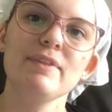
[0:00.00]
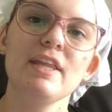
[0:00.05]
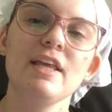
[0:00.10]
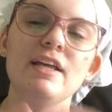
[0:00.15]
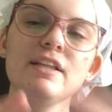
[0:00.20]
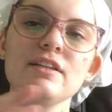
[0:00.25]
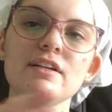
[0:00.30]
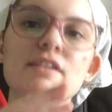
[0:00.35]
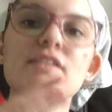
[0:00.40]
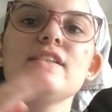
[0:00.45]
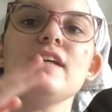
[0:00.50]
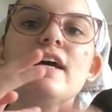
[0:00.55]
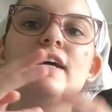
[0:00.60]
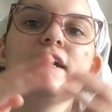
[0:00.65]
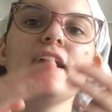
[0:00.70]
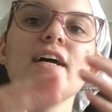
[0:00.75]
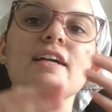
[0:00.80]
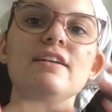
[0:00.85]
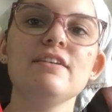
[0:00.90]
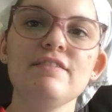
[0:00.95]
And there's that
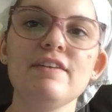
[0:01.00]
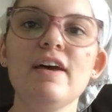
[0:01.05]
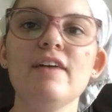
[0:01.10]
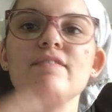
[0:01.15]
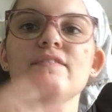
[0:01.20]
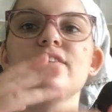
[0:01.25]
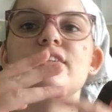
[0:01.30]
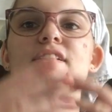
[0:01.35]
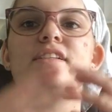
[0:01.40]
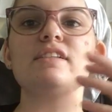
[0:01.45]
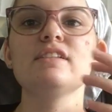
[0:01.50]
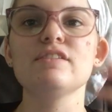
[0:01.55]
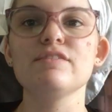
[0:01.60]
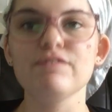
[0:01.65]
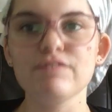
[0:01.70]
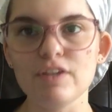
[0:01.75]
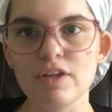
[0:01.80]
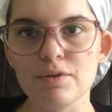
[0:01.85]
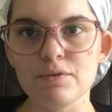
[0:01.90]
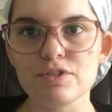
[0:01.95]
kind of emphasis
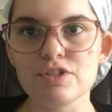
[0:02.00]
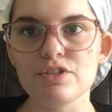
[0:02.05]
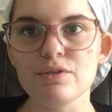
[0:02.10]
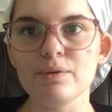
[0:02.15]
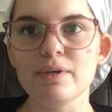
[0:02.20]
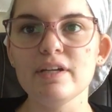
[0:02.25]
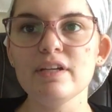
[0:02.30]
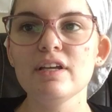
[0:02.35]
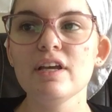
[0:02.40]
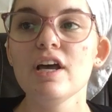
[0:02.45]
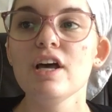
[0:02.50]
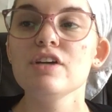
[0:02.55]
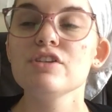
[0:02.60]
flow to it.